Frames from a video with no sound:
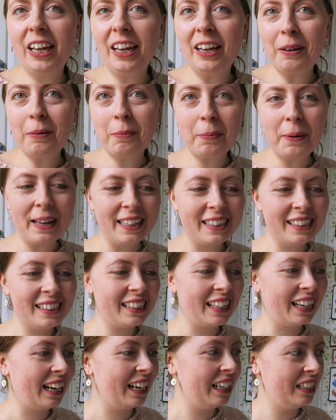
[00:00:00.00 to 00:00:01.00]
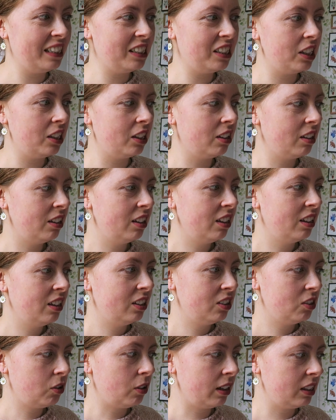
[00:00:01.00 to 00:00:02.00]
in pins and I need to
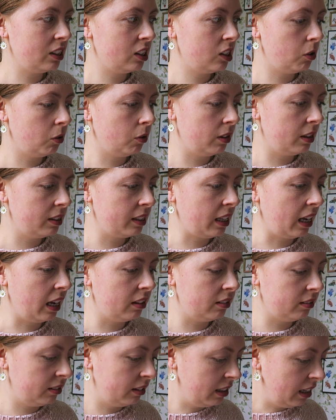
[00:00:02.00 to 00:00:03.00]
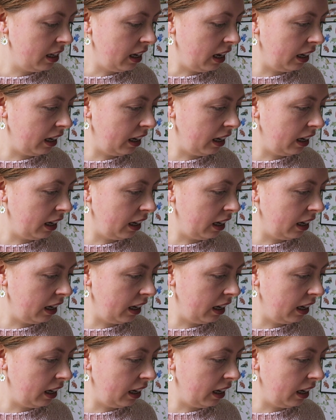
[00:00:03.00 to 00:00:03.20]
try and sort this out.